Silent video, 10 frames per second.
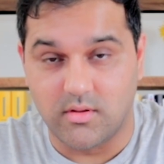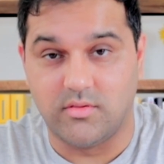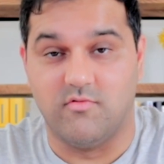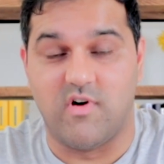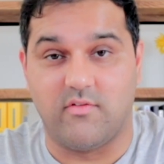
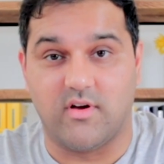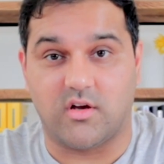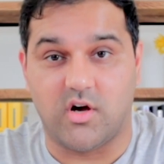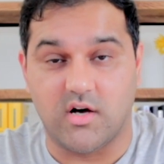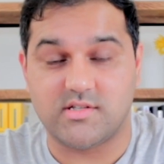the relevant
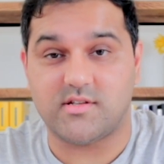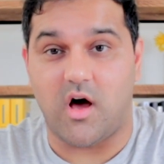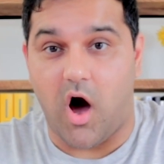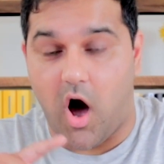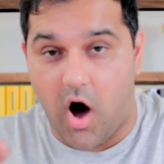cost
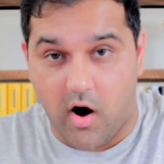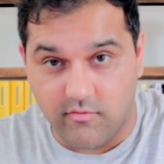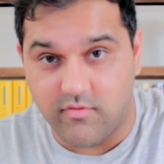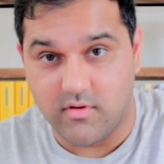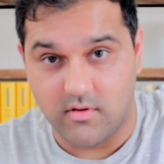
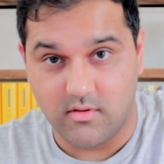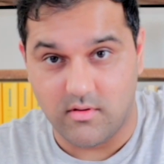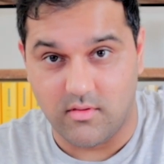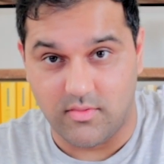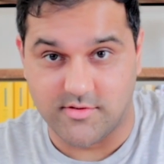of
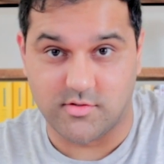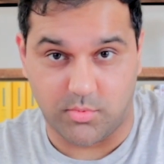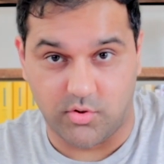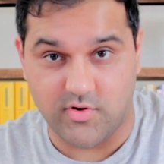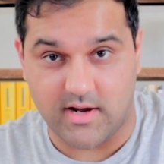the
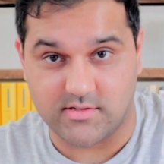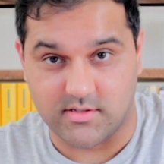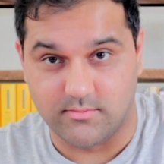subcontractor.